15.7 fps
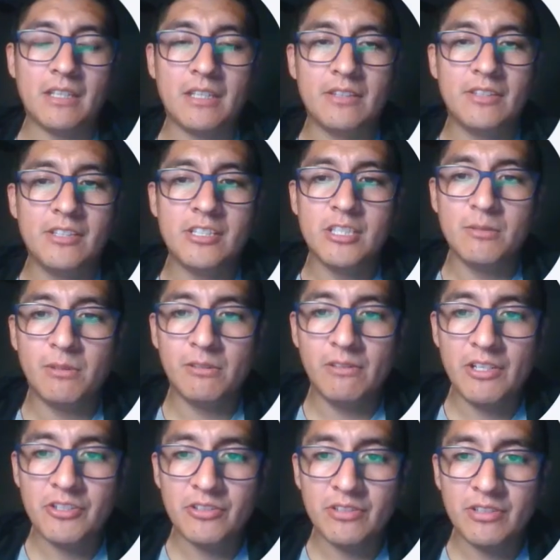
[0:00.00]

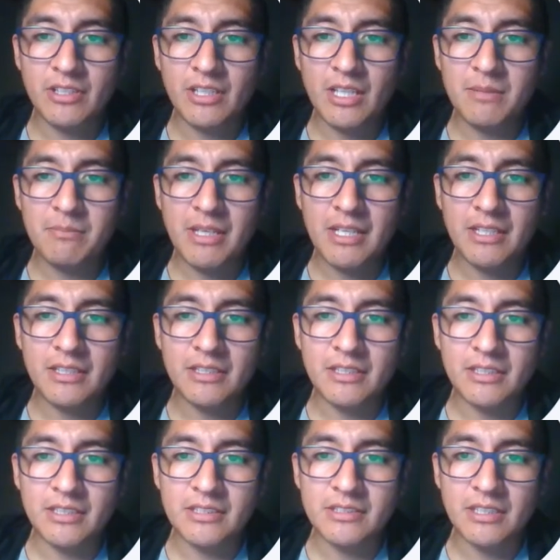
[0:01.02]
evaluation that I make
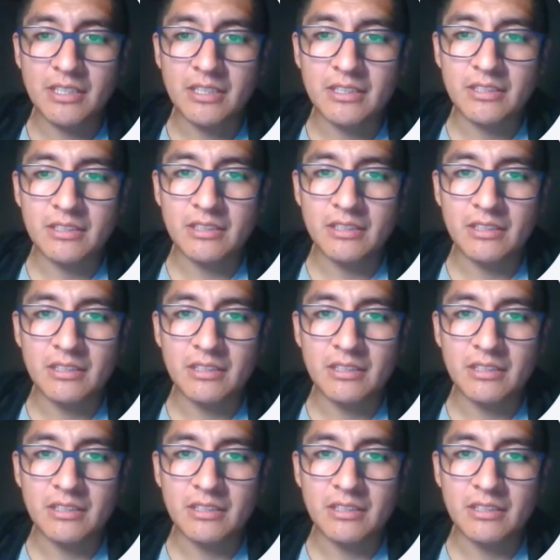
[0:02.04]
is that